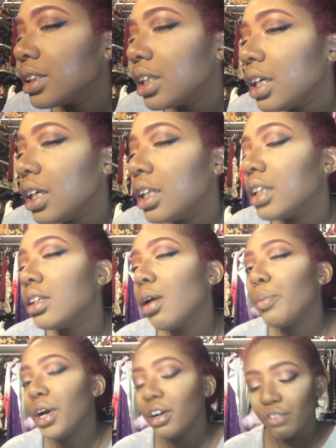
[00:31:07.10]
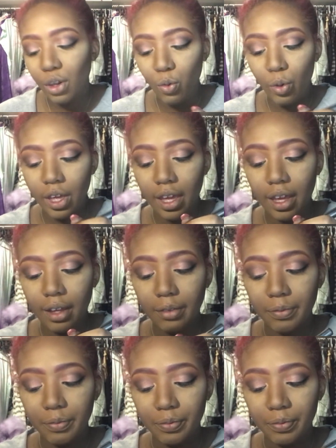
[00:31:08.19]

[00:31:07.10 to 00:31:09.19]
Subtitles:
See, that's a perfect wing.